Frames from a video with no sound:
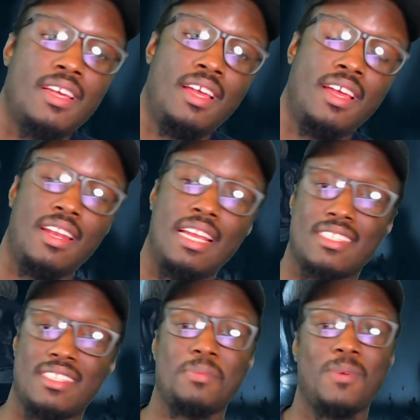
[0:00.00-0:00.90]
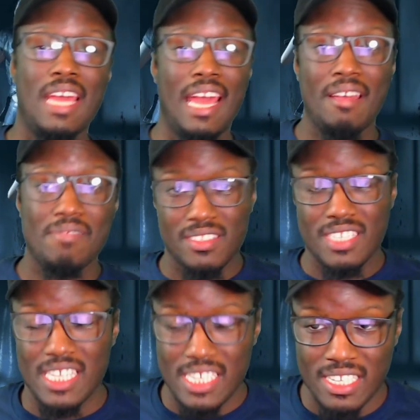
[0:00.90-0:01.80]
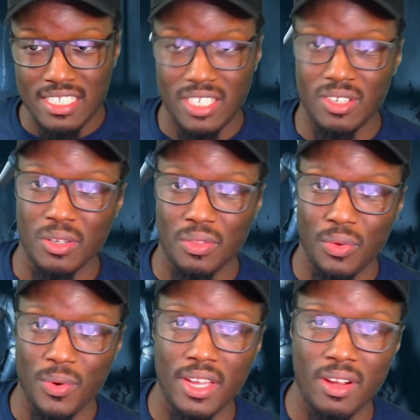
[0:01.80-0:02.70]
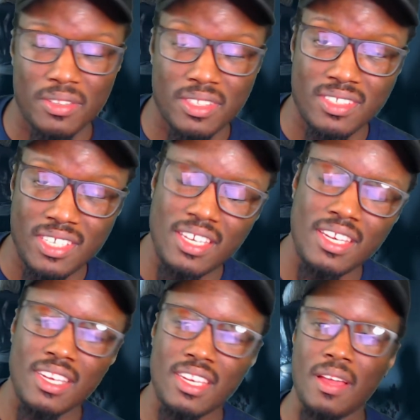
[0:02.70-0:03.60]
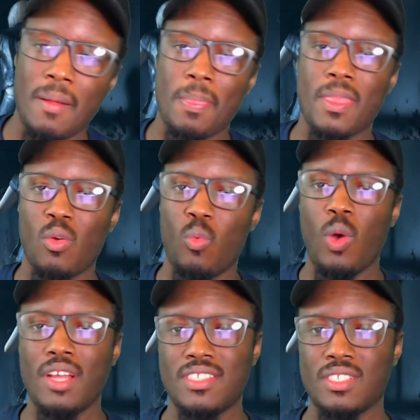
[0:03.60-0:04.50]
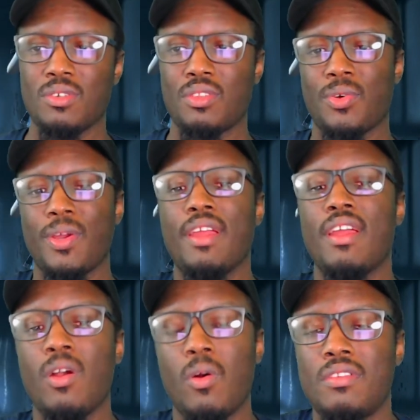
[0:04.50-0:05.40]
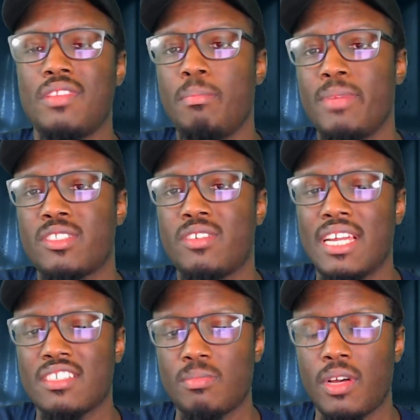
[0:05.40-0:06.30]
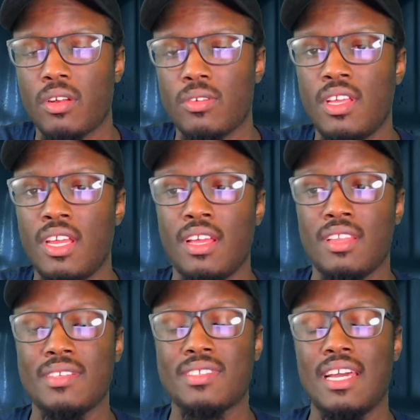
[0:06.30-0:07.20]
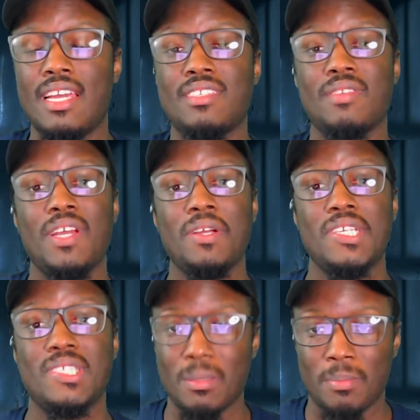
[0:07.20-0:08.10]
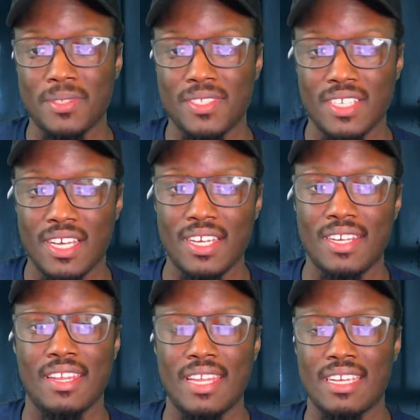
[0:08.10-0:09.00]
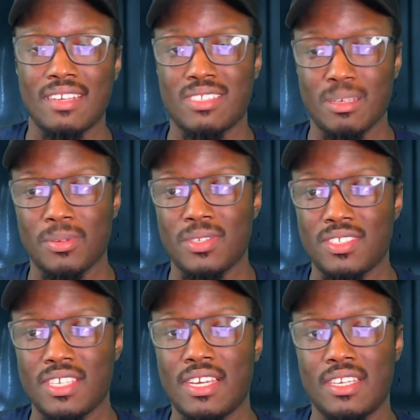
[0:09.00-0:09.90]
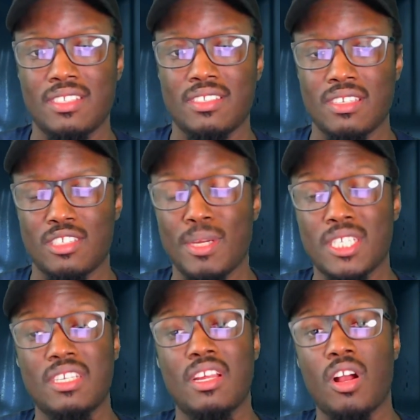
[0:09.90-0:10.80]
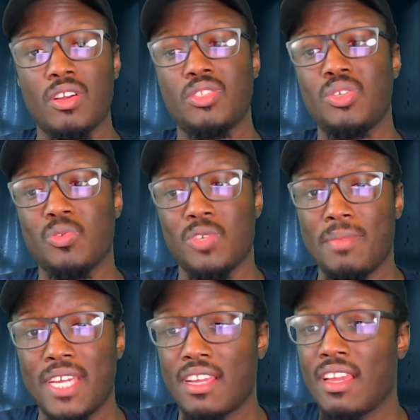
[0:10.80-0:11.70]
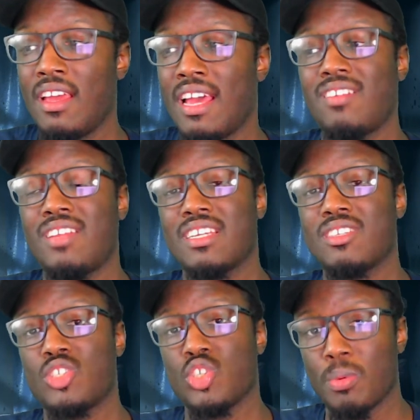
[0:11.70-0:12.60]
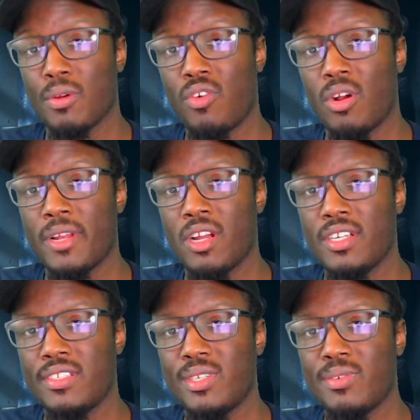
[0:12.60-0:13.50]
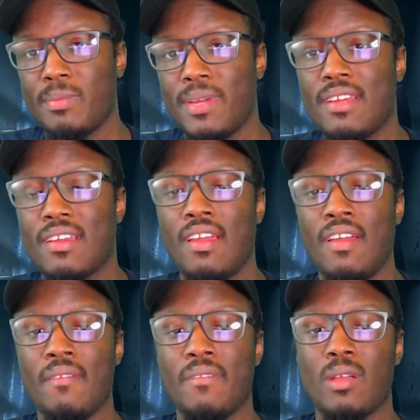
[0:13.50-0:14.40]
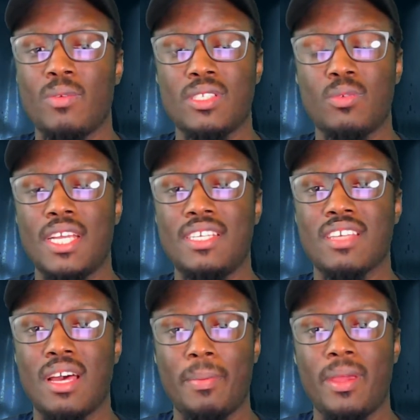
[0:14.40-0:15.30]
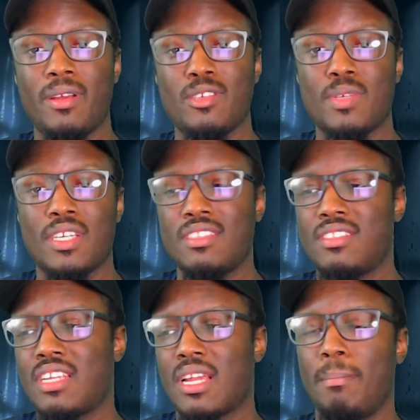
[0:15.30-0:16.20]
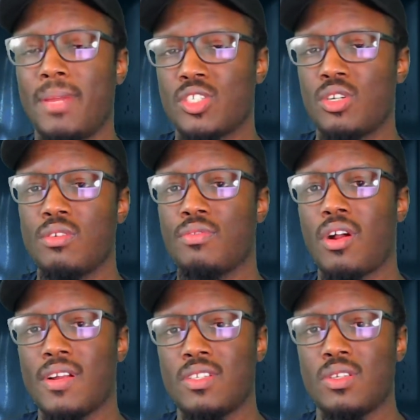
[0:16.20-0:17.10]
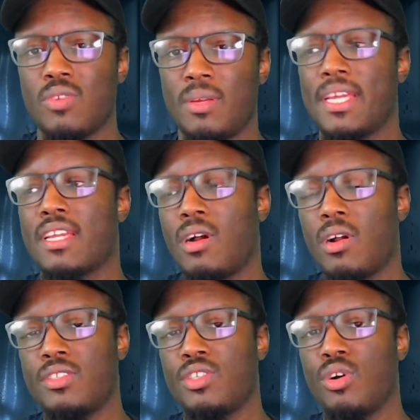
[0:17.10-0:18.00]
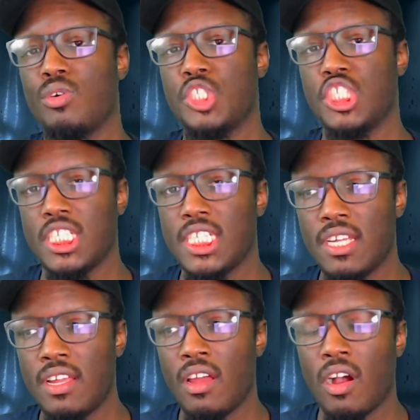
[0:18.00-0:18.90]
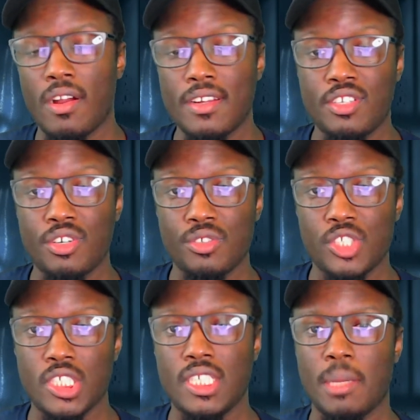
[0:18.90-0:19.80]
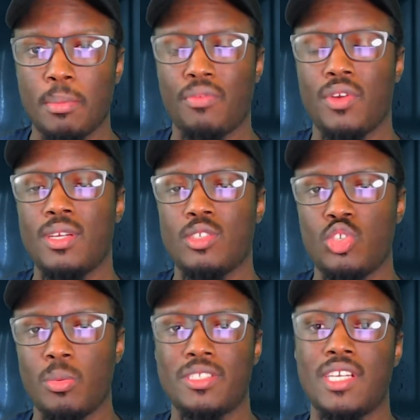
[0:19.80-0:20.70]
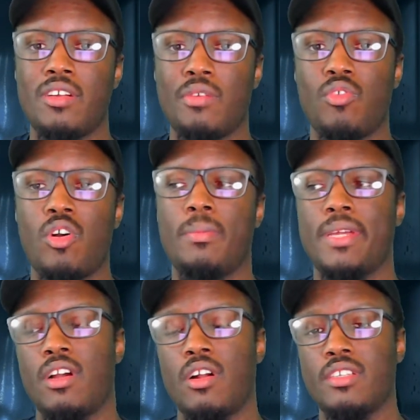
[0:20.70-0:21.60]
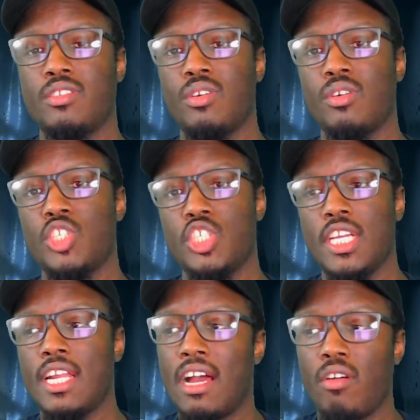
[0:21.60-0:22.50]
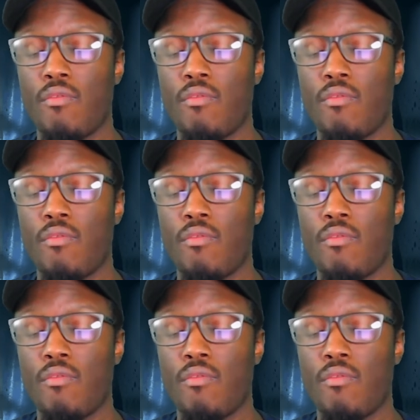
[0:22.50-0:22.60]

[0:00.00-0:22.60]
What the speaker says: Next up, we have the T03, or the T103, or the Mr. X model. This guy has a very simple design. I like his simple design, especially in RE2 Remake. I don't like his super form in RE2 Remake. The reason why he's up here is because it's like a mixture of RE2 Remake and RE2 OG. RE2 OG, I prefer his Super Tyrant form in RE2 OG, and how